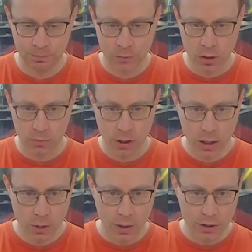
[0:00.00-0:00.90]
So
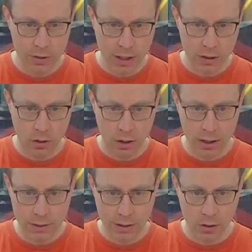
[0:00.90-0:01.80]
when you take
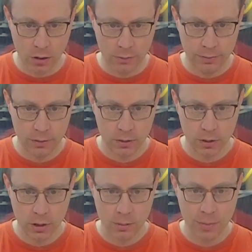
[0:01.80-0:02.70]
anything off
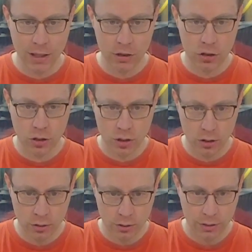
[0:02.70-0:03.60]
Making
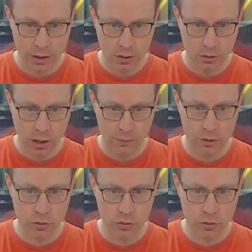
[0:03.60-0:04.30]
sure that you have the